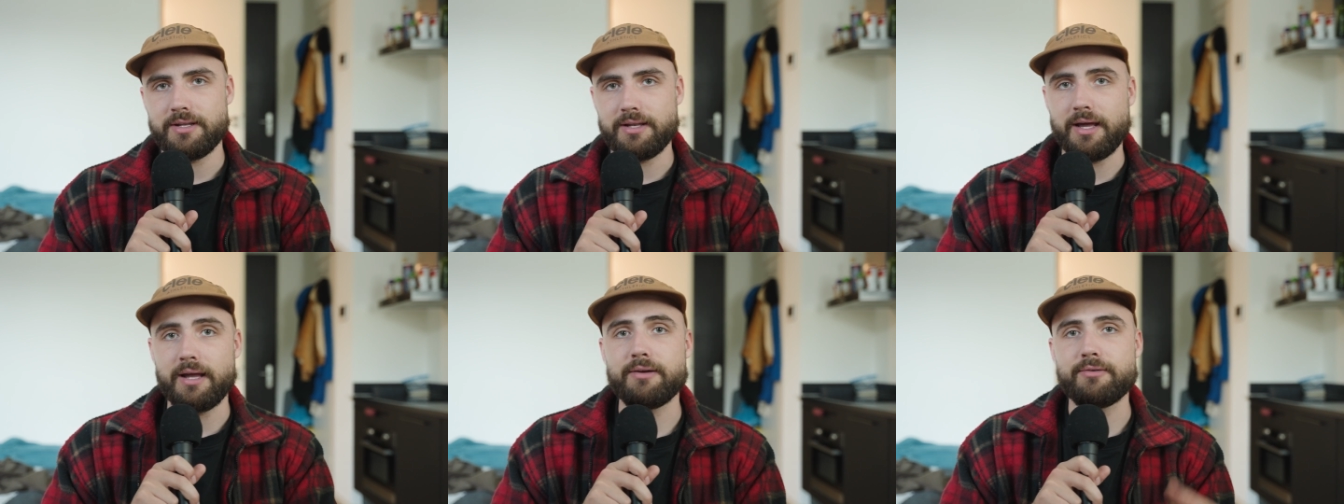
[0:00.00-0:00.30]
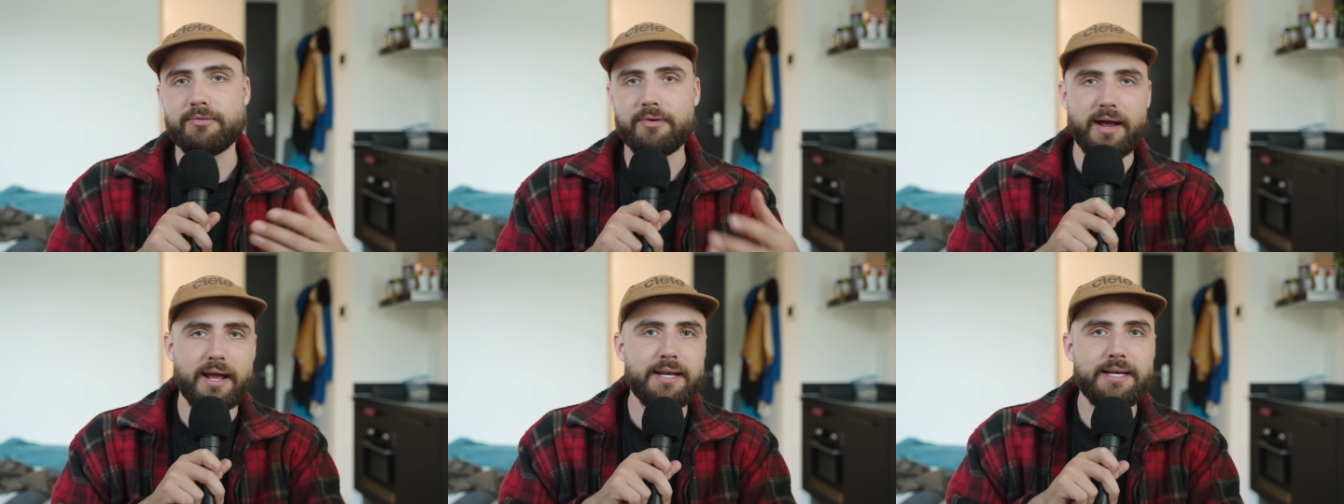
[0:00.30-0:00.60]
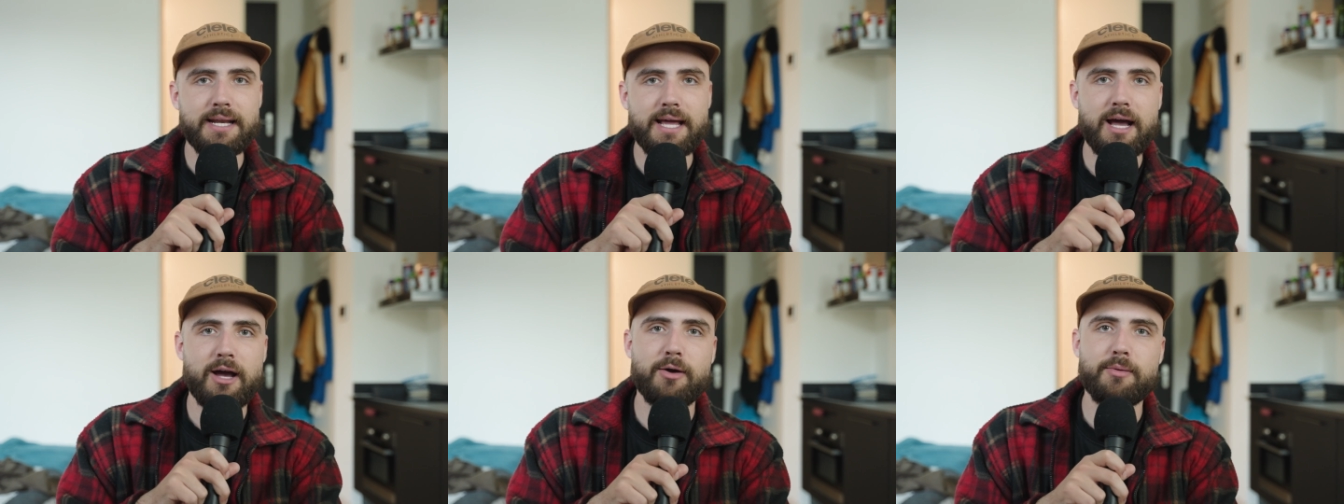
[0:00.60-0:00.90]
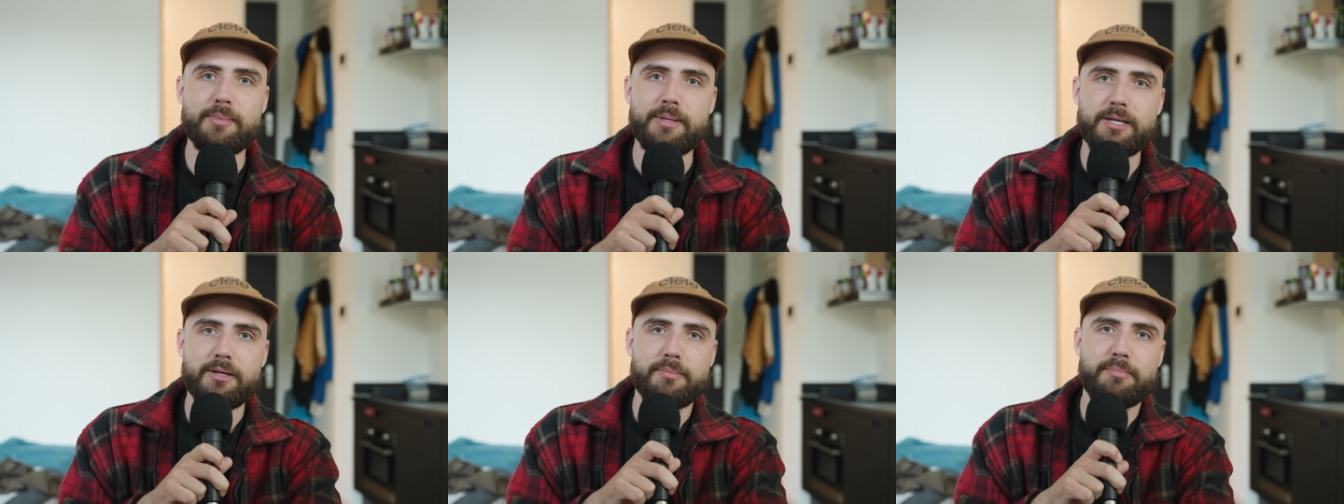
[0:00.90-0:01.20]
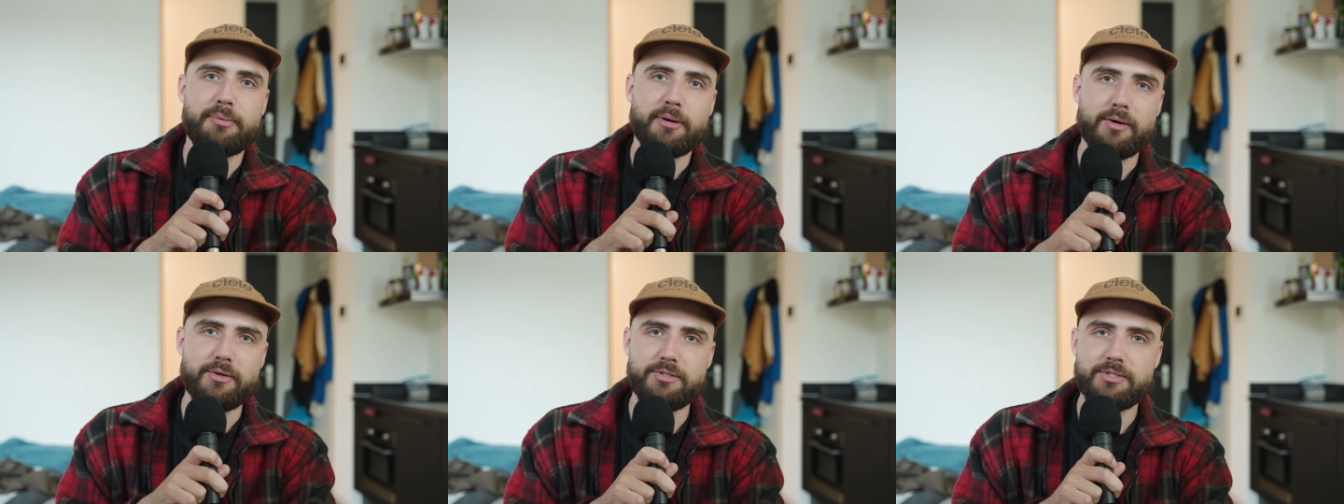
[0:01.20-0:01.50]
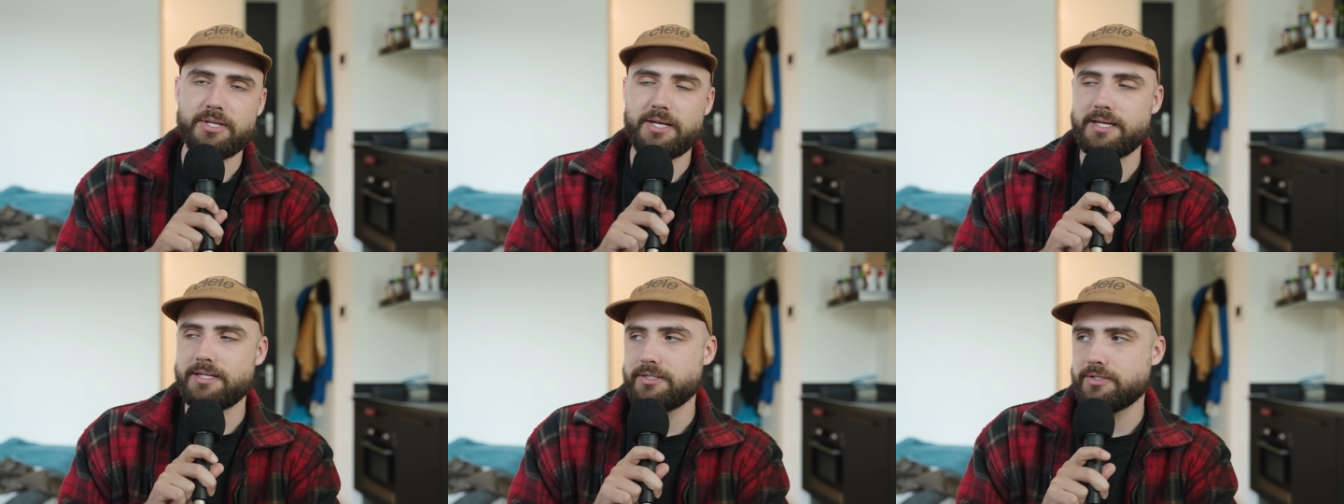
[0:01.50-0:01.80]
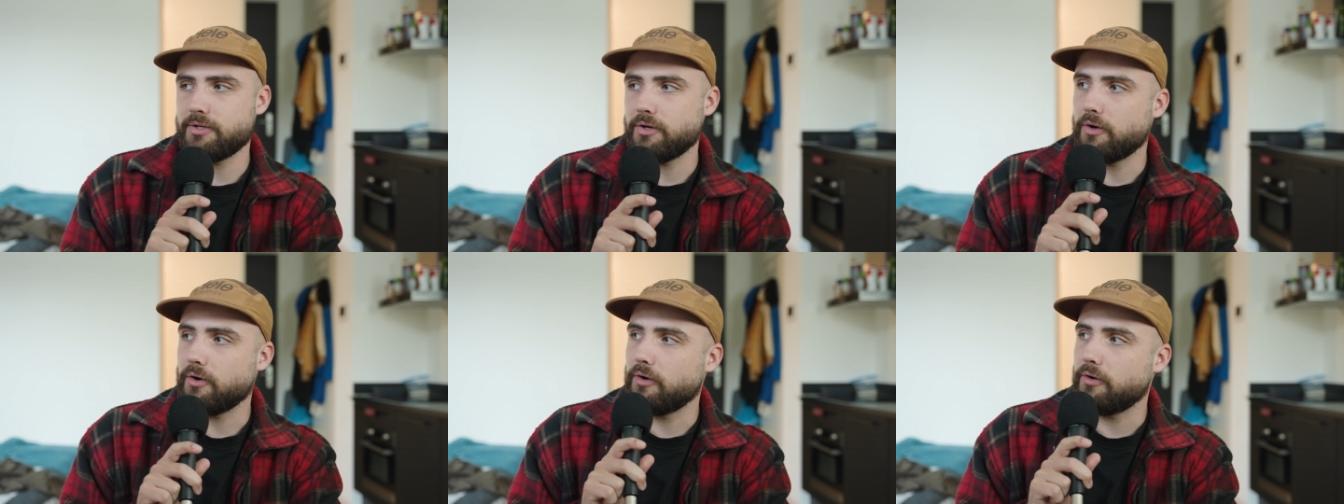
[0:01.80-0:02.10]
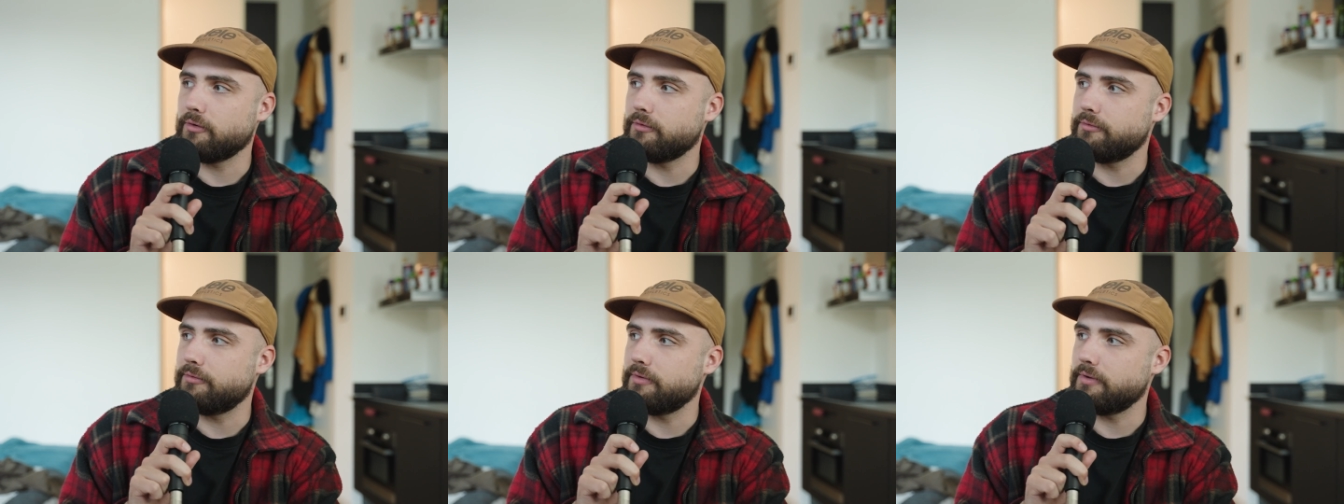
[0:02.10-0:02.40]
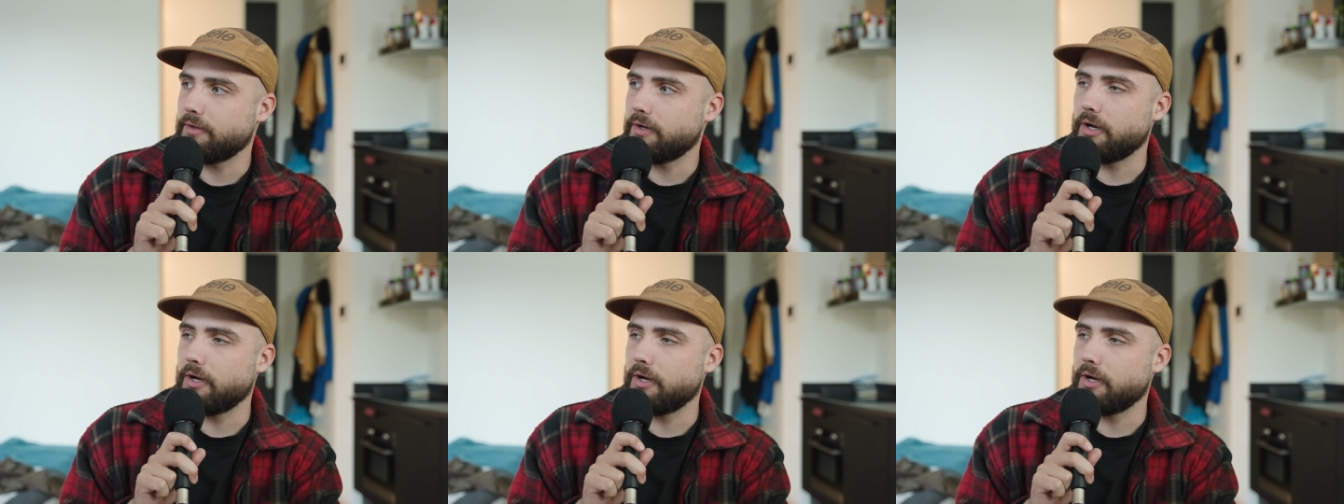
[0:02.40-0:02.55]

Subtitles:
Like right now I'm in the process of